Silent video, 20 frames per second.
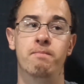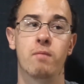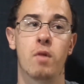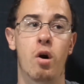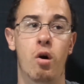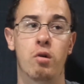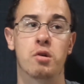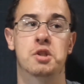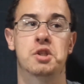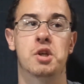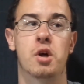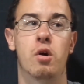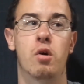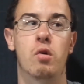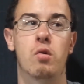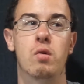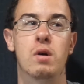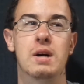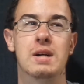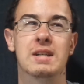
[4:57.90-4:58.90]

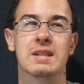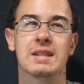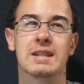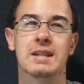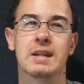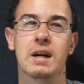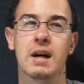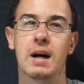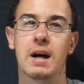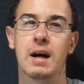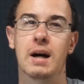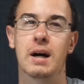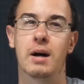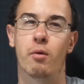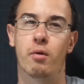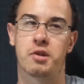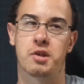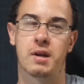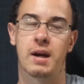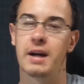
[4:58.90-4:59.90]
also, uh,
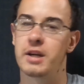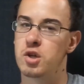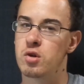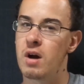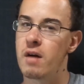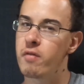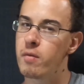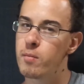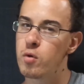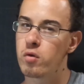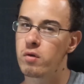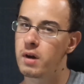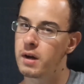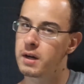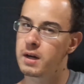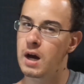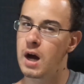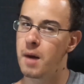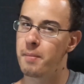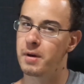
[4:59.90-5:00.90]
what is it? I do have a Moon
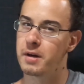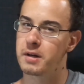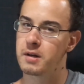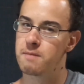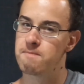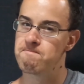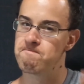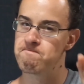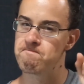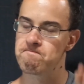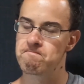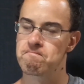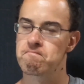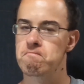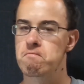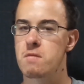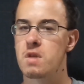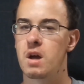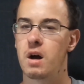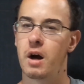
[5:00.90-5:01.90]
Knight comic.
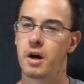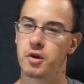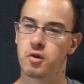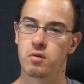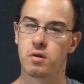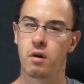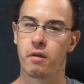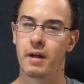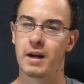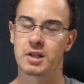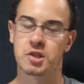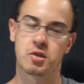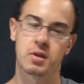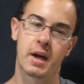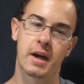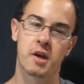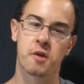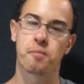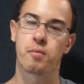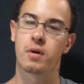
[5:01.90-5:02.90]
I do know that. So
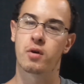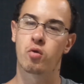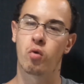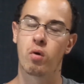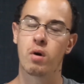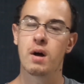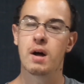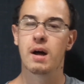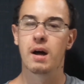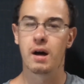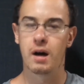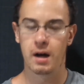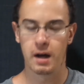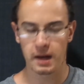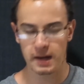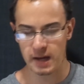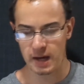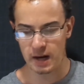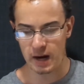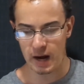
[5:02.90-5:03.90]
yeah, he's pretty cool. Uh, again,